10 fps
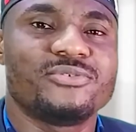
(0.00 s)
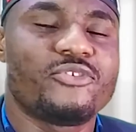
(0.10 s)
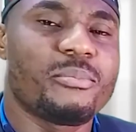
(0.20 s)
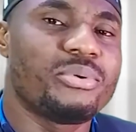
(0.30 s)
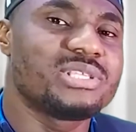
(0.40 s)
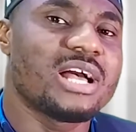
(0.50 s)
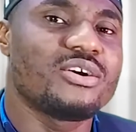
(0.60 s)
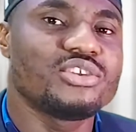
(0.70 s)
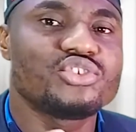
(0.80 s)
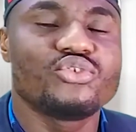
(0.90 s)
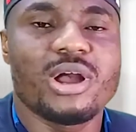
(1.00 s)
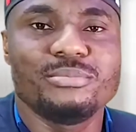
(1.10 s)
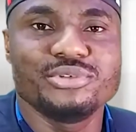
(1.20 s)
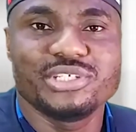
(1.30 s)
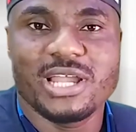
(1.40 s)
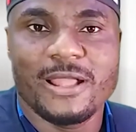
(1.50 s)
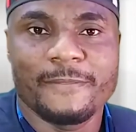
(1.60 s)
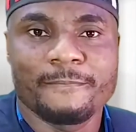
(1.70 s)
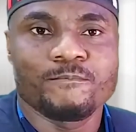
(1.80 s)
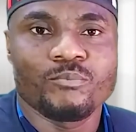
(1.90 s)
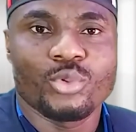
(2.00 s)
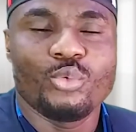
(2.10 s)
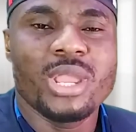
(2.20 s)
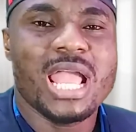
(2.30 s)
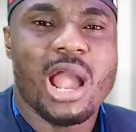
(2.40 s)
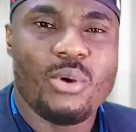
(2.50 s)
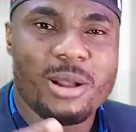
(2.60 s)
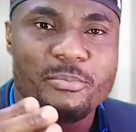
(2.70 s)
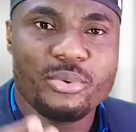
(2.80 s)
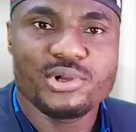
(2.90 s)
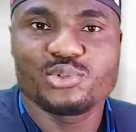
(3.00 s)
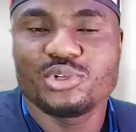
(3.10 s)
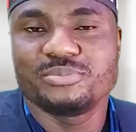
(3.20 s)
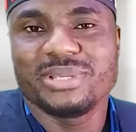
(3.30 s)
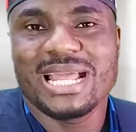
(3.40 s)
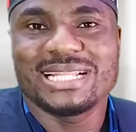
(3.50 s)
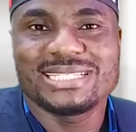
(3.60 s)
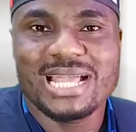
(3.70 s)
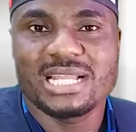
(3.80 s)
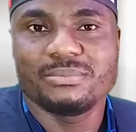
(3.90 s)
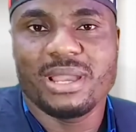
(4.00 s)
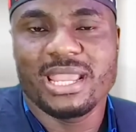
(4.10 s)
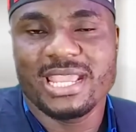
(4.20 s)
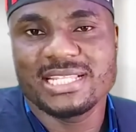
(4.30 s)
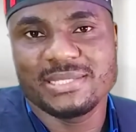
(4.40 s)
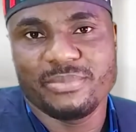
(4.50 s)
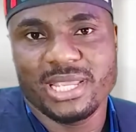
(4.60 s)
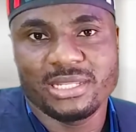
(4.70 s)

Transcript: from Port Harcourt to Abuja, where our bus was being attacked by herdsmen.